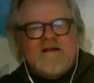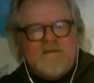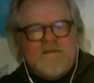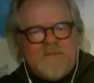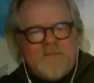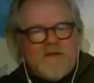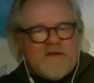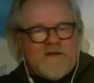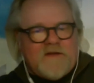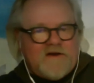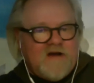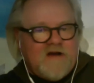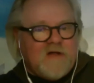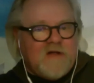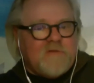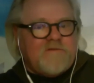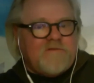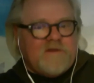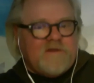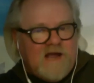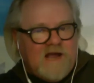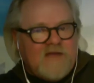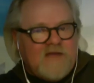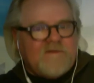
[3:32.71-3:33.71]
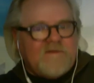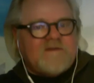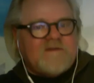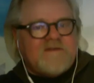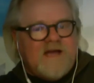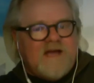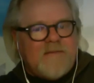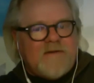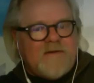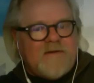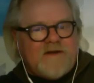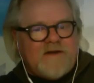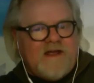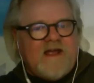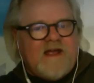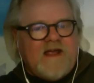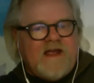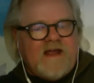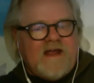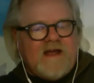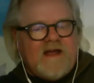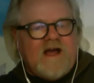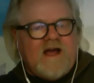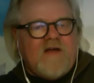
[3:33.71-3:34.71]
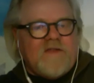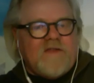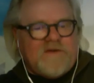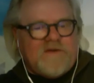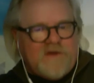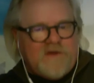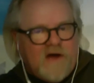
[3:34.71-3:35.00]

by the color of the light and the time of day, and how the mm-hmm.